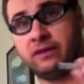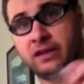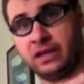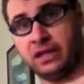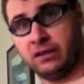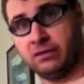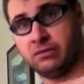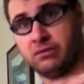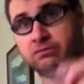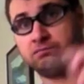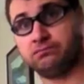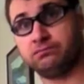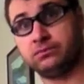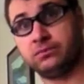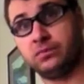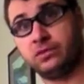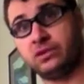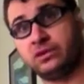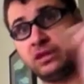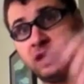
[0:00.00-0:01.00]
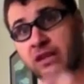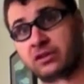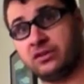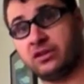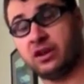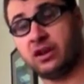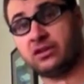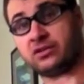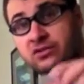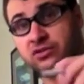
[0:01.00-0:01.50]
video that
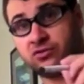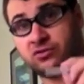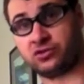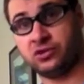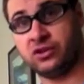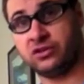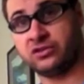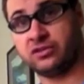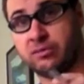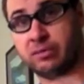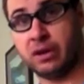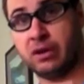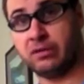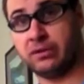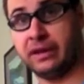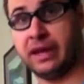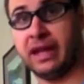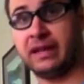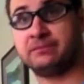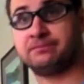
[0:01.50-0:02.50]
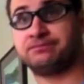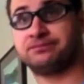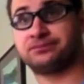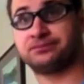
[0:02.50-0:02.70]
talks just about that.